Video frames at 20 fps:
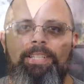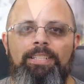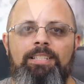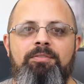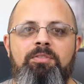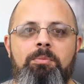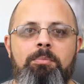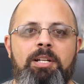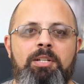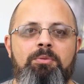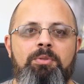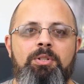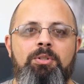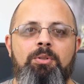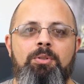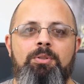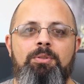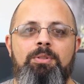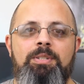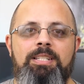The V-Mic
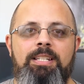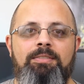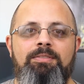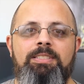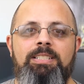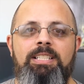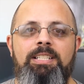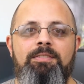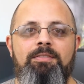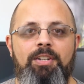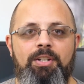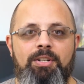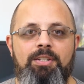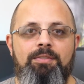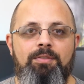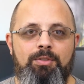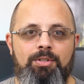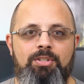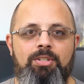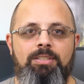Recorder is definitely very
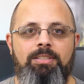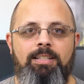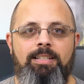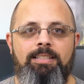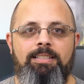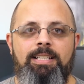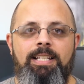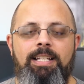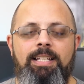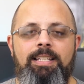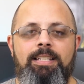versatile.